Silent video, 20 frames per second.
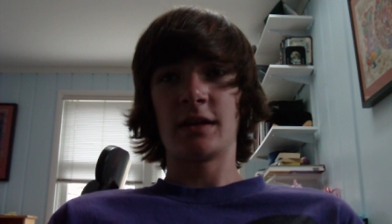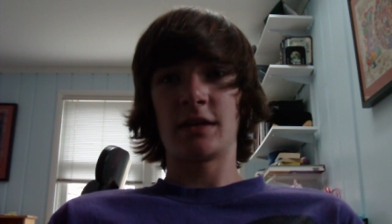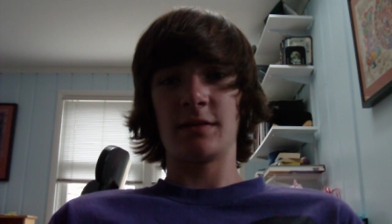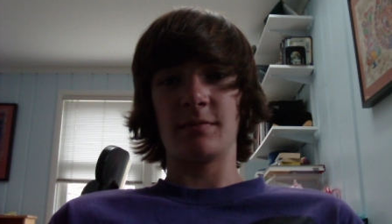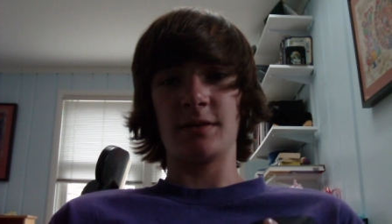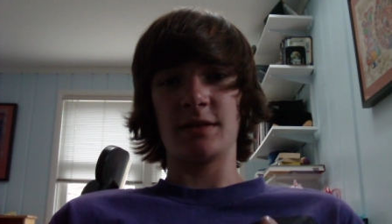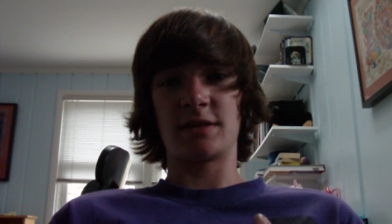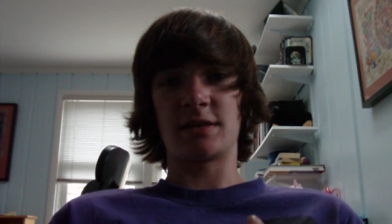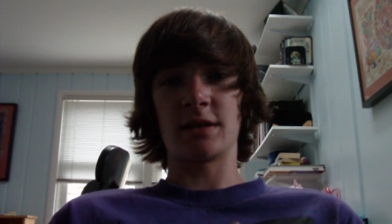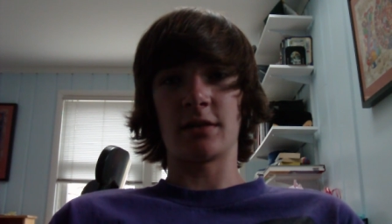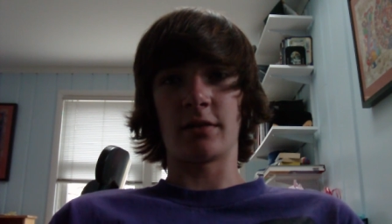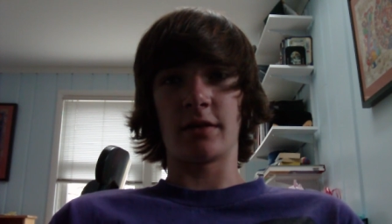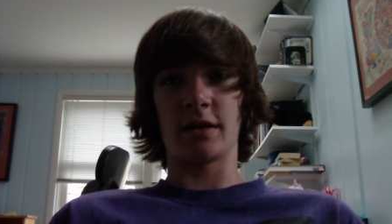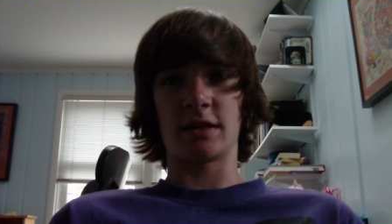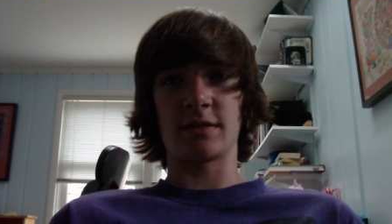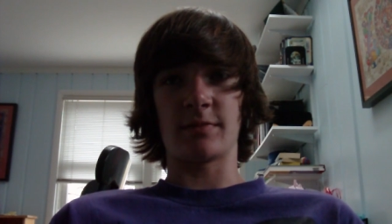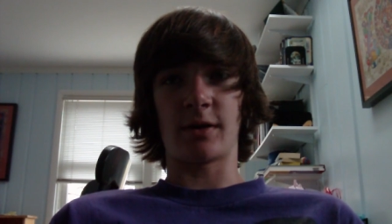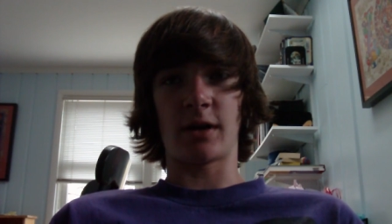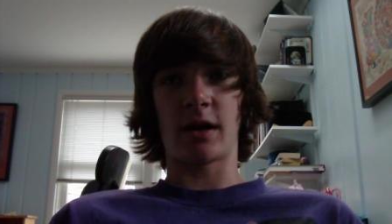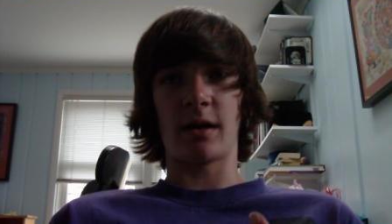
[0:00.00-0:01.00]
be
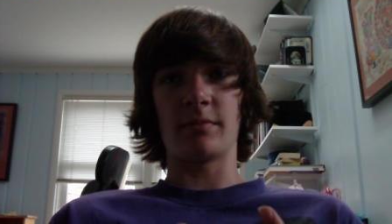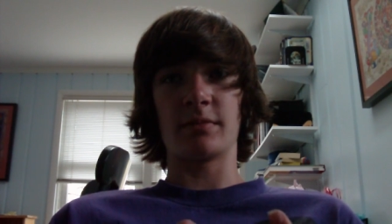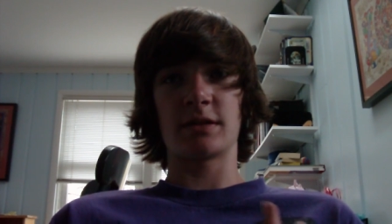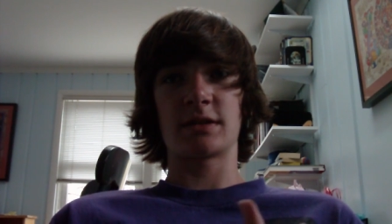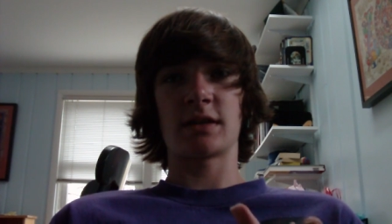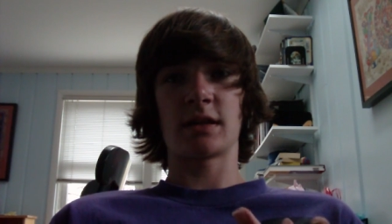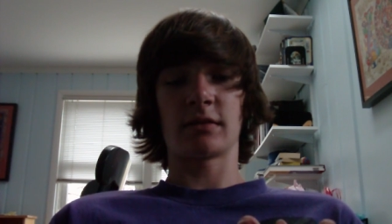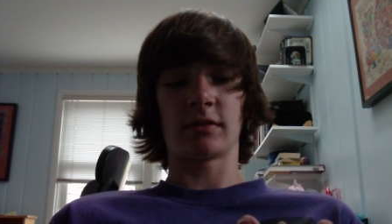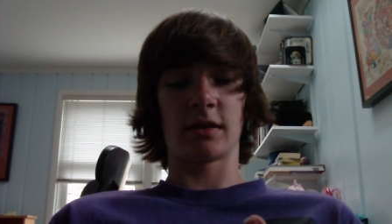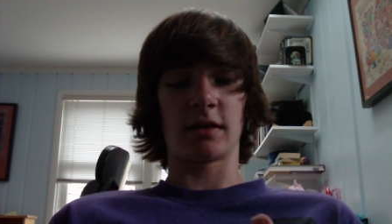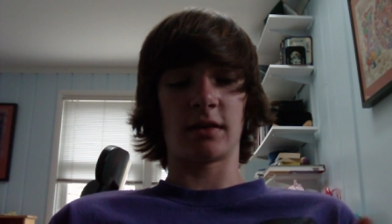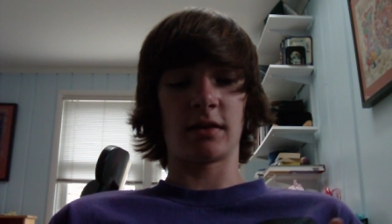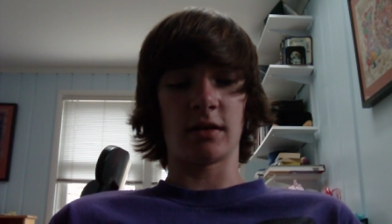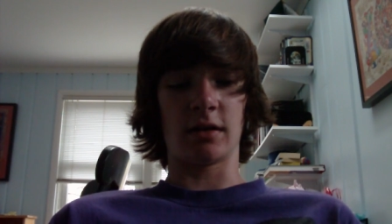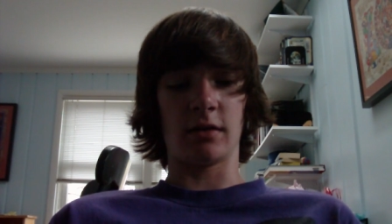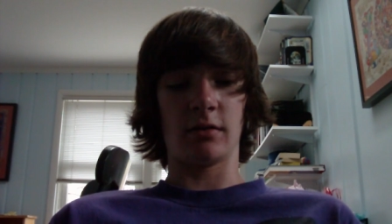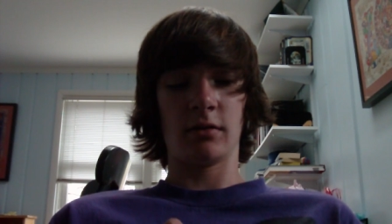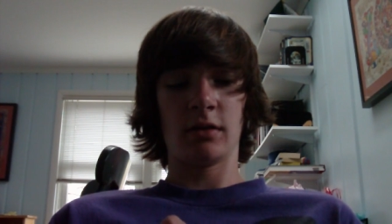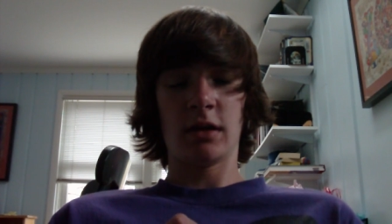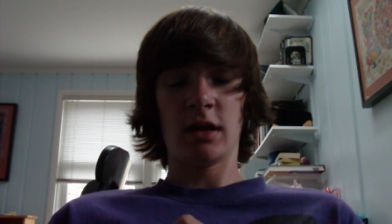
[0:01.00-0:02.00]
serious about it. I'm just saying, like, you
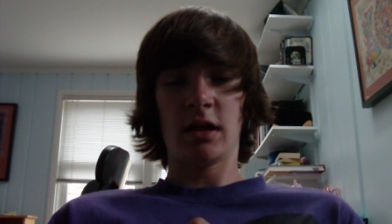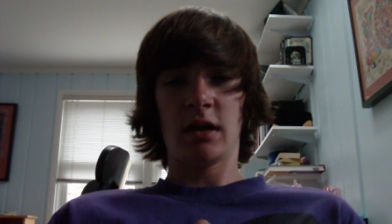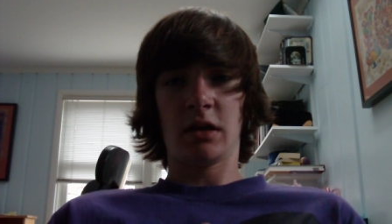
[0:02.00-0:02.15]
know,